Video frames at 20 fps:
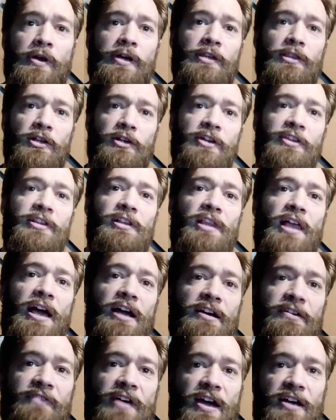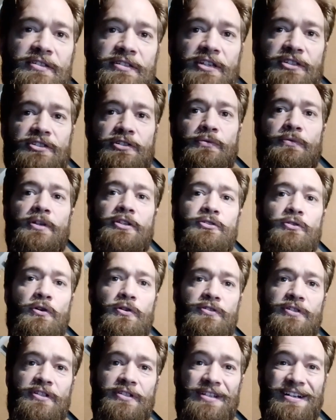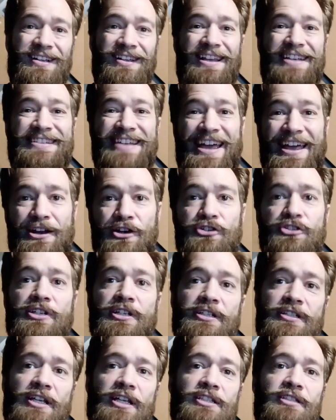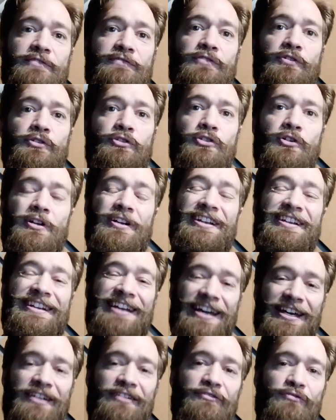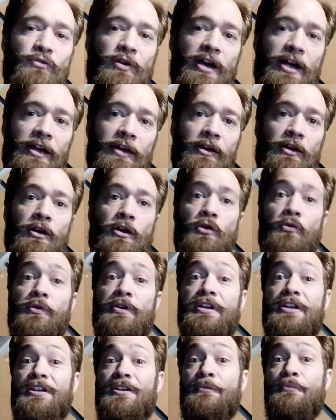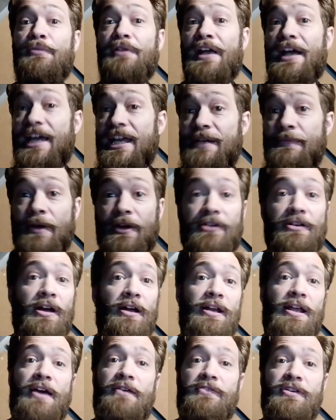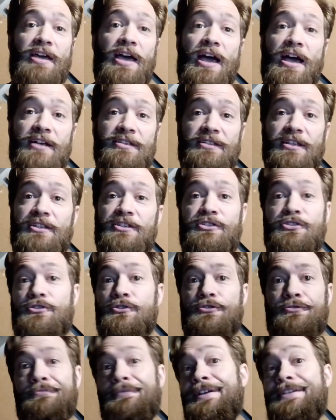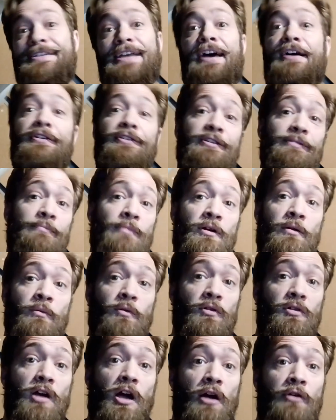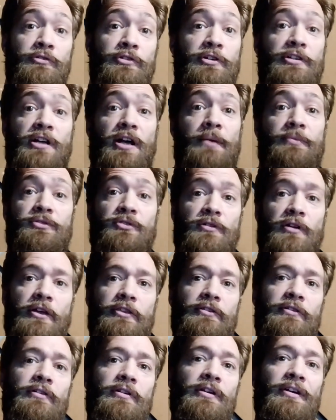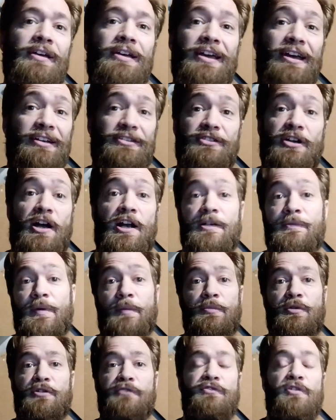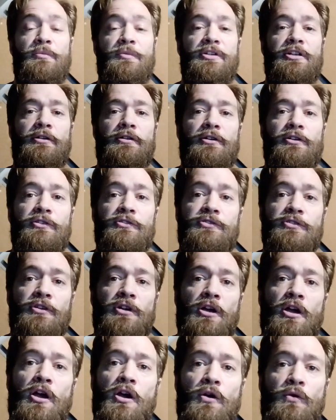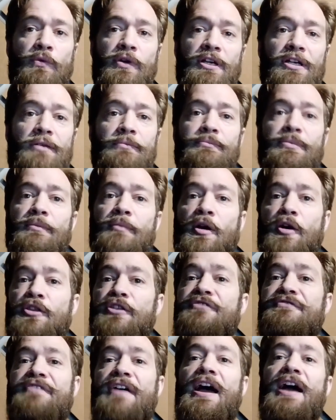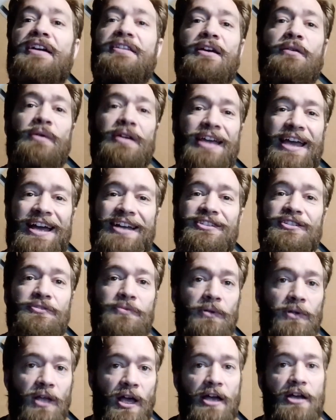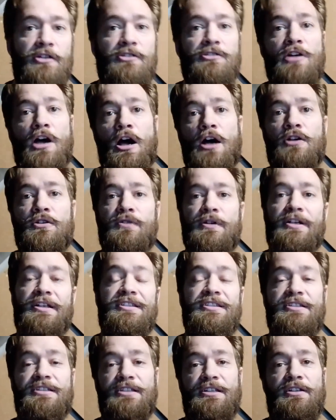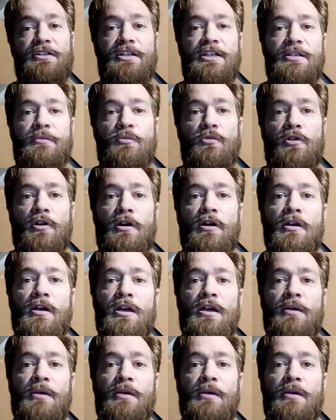We can look at the lack of access to resources in a less energy intensive future in a negative way. We can complain about not having access to Italian marble countertops or other exotic but beautiful materials. We can bemoan the fact that we can't just rely on concrete and steel anymore